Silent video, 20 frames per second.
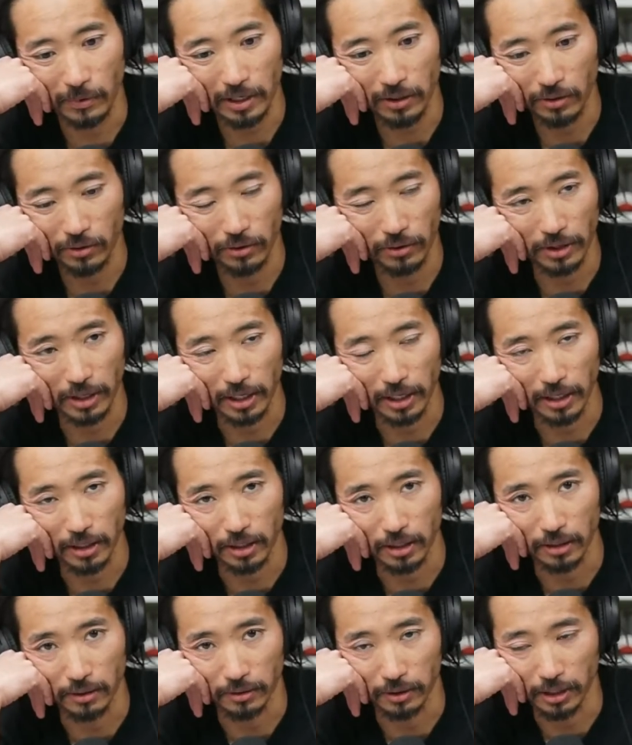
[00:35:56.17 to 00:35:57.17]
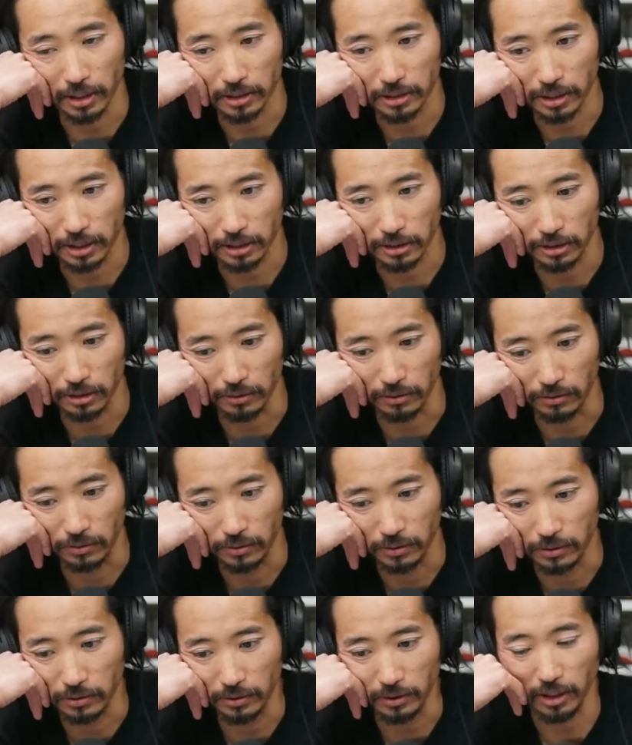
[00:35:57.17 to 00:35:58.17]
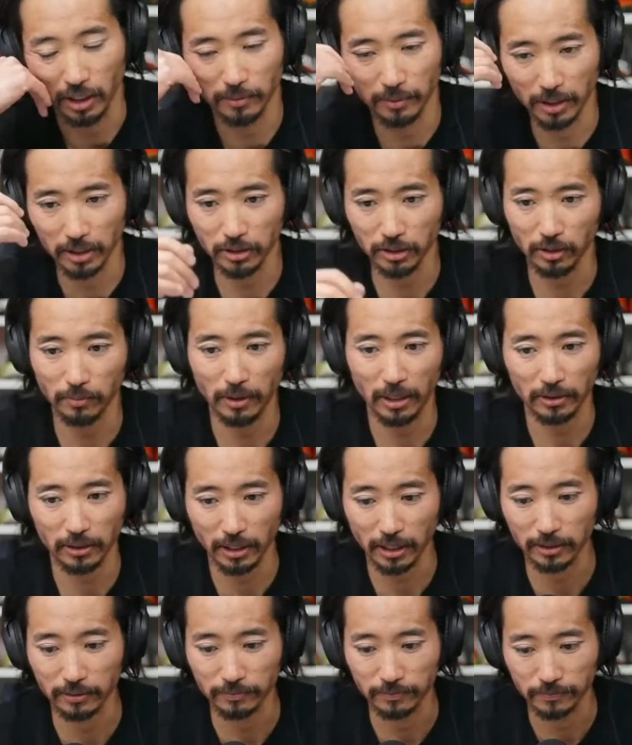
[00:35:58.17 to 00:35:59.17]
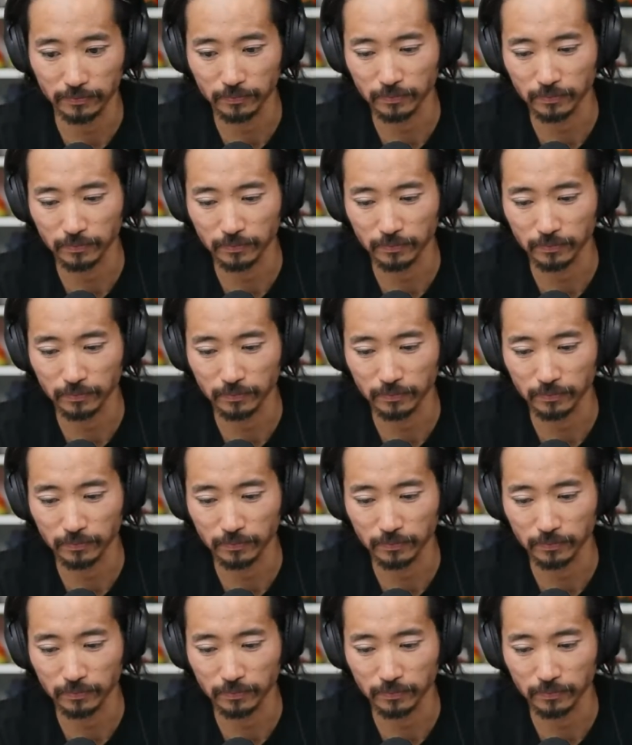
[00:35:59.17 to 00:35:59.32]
I don't know that I need to test that shoe. I'm not sure about that.